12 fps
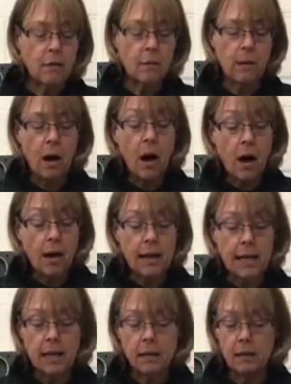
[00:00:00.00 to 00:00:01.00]
from a
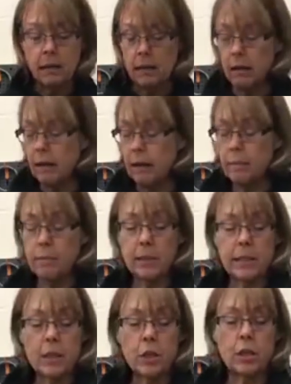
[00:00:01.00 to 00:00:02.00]
high
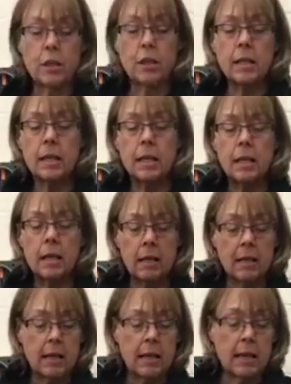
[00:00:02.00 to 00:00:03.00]
position,
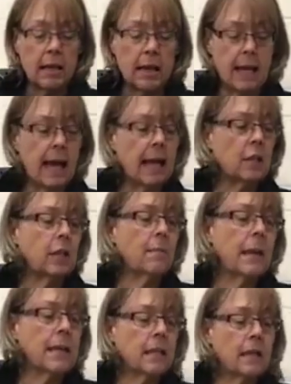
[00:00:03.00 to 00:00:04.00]

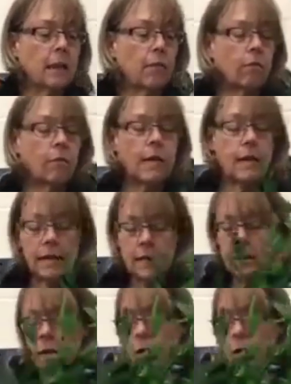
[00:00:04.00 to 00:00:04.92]
actually makes it really